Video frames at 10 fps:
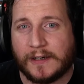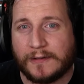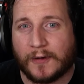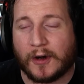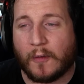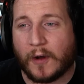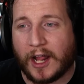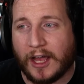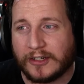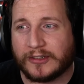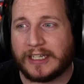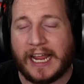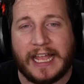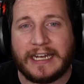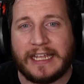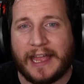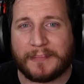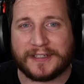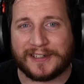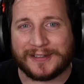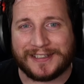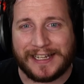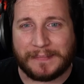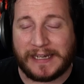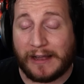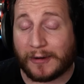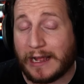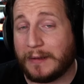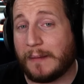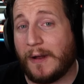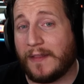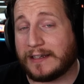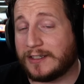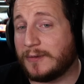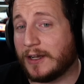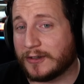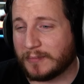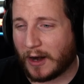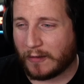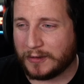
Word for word: Over one hundred eighty episodes deep now. We're coming up on that two hundred mark.